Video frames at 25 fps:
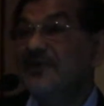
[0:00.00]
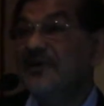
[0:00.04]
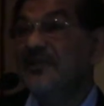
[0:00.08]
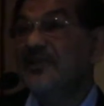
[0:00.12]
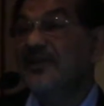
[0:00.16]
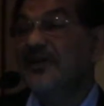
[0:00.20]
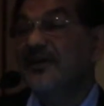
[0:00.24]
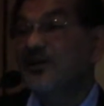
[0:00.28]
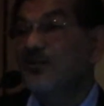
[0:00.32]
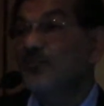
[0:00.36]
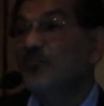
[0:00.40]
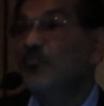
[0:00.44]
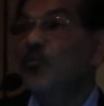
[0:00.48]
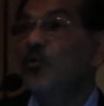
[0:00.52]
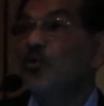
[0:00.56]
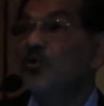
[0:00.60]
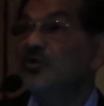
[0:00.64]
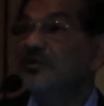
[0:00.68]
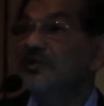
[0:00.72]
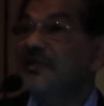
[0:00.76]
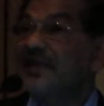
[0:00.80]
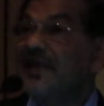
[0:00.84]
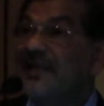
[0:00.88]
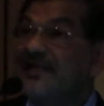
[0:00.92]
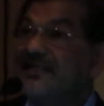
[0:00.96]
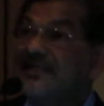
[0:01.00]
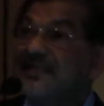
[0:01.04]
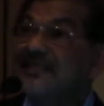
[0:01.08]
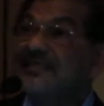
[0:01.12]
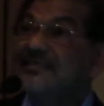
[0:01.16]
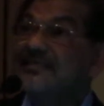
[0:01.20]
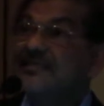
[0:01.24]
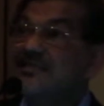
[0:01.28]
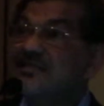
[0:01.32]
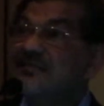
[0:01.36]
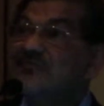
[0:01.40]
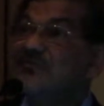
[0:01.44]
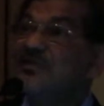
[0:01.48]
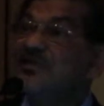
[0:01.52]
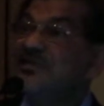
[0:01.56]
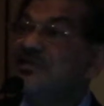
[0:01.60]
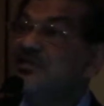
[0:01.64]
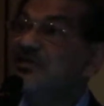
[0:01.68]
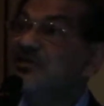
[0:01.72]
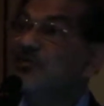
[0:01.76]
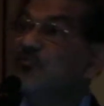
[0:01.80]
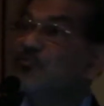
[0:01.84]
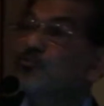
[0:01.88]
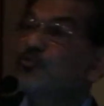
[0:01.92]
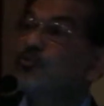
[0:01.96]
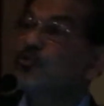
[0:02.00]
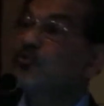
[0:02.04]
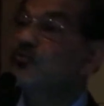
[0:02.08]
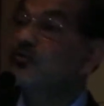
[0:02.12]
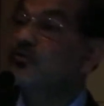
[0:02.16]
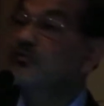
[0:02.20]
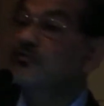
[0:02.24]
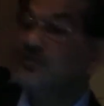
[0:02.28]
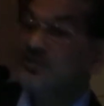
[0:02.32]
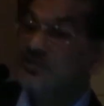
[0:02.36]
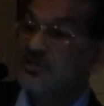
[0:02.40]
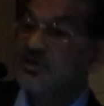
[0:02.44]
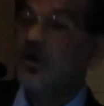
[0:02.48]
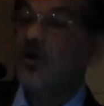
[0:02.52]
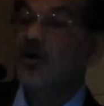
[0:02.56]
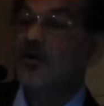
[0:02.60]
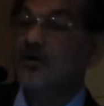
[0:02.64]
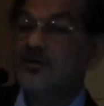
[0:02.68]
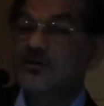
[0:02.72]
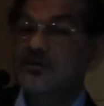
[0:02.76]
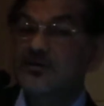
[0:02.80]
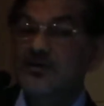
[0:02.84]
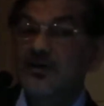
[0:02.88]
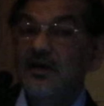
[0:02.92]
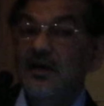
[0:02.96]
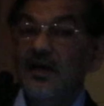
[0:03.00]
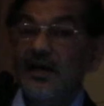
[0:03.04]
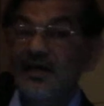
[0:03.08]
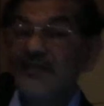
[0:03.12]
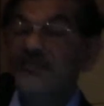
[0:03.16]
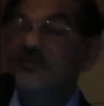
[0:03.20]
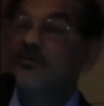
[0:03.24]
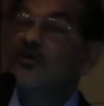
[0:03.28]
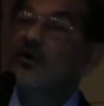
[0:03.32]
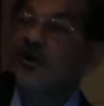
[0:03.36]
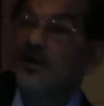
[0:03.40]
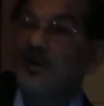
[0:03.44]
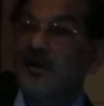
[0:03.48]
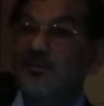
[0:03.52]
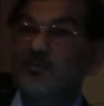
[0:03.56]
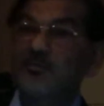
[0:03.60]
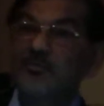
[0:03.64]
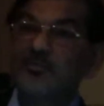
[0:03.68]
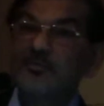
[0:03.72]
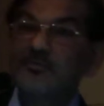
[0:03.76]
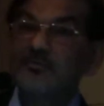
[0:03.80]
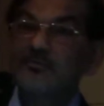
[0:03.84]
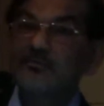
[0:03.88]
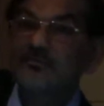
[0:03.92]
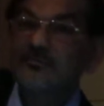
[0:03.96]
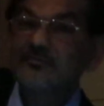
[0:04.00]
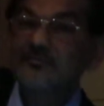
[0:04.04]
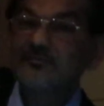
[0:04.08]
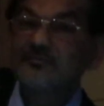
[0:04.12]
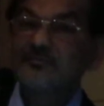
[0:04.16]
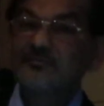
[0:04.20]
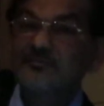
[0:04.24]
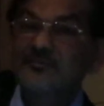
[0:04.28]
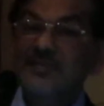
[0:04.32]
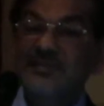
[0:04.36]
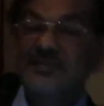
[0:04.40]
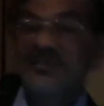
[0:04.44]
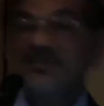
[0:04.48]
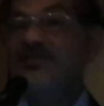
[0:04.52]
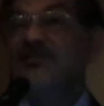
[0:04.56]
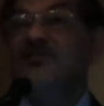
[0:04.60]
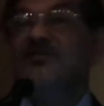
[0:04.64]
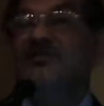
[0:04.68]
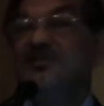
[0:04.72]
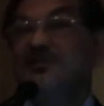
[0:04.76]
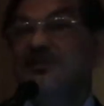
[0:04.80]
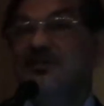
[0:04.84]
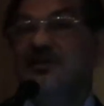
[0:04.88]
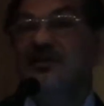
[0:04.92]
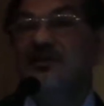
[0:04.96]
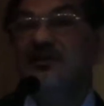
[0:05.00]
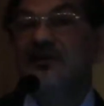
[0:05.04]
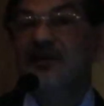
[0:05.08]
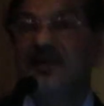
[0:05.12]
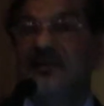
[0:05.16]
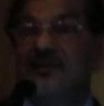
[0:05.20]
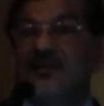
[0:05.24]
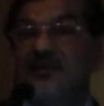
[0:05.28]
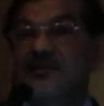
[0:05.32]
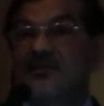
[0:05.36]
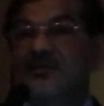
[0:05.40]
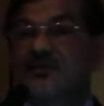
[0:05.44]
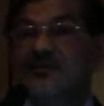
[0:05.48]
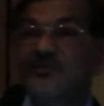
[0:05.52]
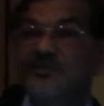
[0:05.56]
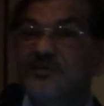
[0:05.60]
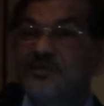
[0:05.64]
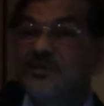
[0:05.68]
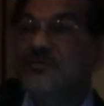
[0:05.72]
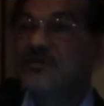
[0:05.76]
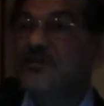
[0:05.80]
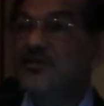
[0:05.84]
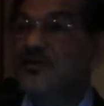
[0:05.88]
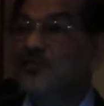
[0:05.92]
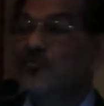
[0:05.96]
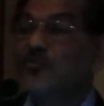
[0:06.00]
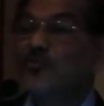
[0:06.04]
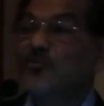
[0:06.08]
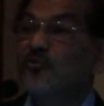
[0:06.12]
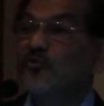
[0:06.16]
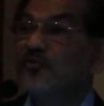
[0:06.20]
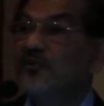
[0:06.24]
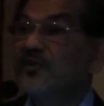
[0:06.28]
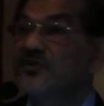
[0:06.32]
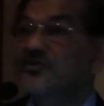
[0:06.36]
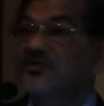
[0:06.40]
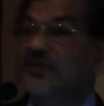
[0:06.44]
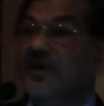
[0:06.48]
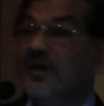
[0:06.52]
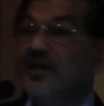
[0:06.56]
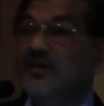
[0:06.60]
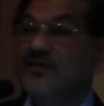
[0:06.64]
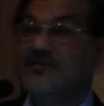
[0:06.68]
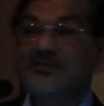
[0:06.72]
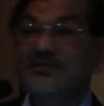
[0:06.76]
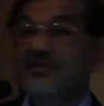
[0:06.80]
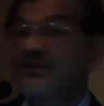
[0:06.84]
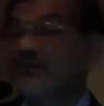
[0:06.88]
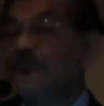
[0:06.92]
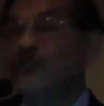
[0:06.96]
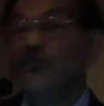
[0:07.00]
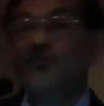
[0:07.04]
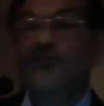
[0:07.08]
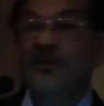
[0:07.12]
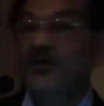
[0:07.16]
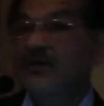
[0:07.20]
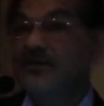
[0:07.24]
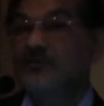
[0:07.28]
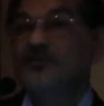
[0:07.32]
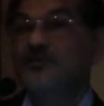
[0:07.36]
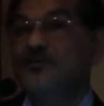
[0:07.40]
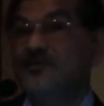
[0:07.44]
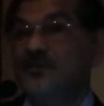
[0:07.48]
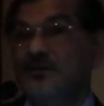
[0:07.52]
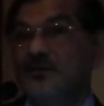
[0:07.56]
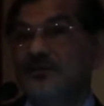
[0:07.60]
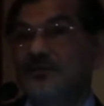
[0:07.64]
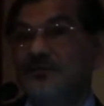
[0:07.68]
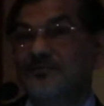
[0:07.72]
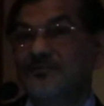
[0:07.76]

where they report that ethics committee approval was got has gone up. It's interesting that ethics committees are approving trials which have no validity.